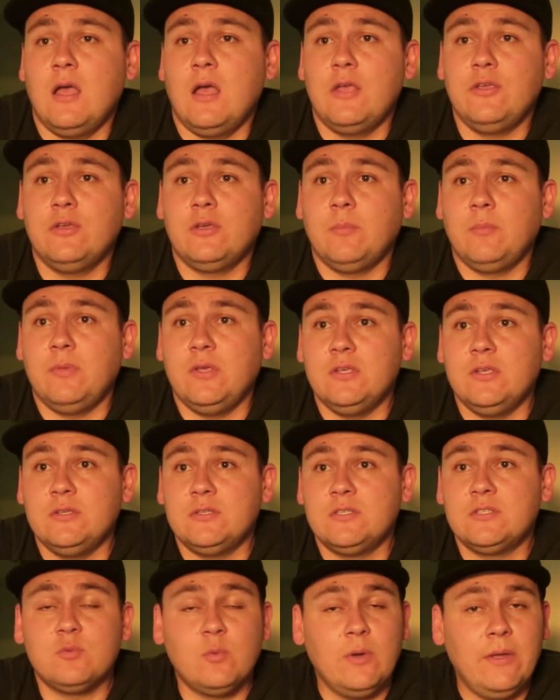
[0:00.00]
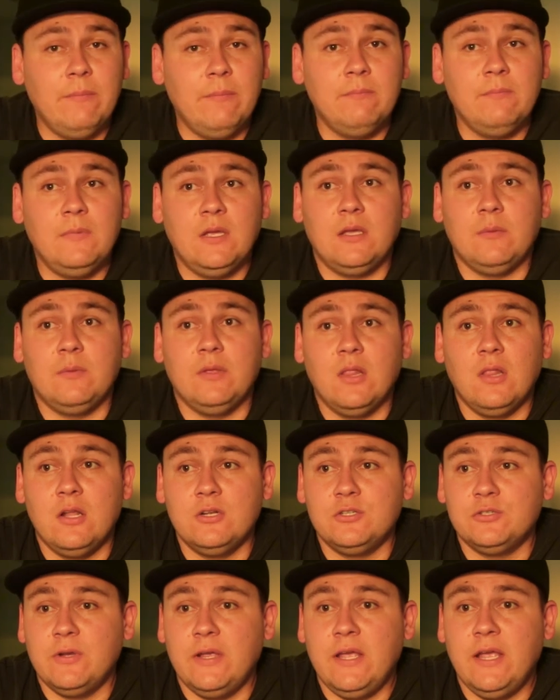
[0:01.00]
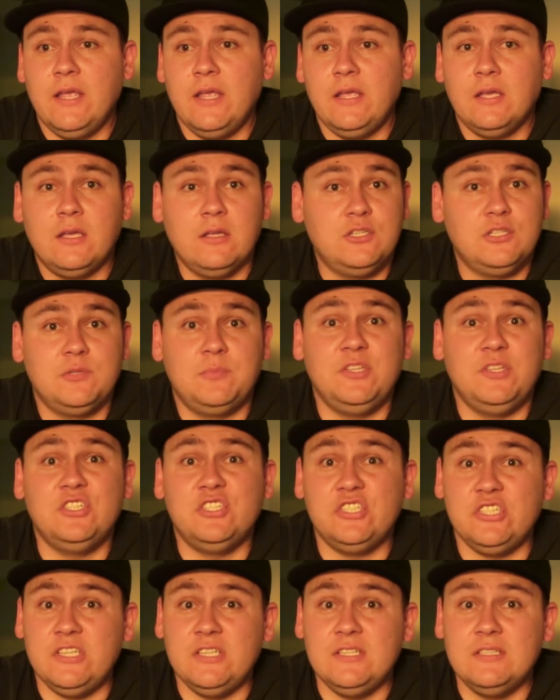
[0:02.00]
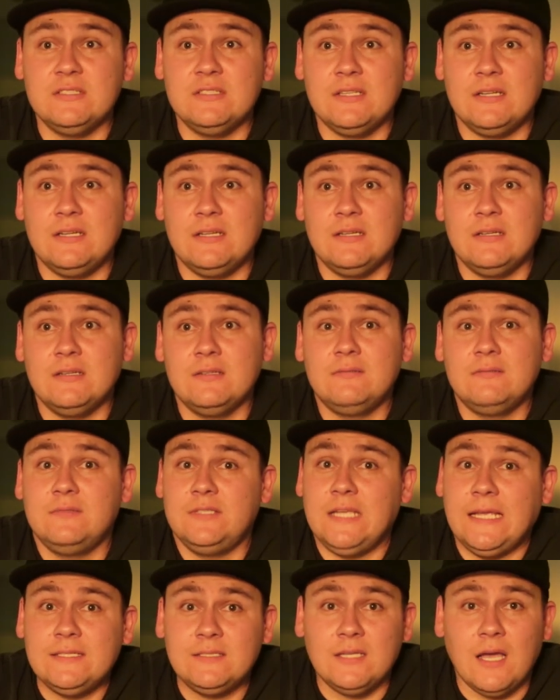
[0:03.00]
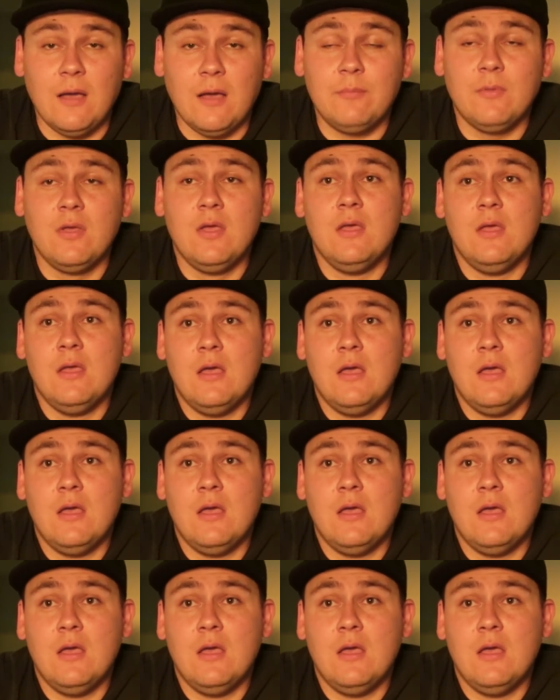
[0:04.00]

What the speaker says: You could be swim, it could be lingerie, it could just be jeans and a tank top.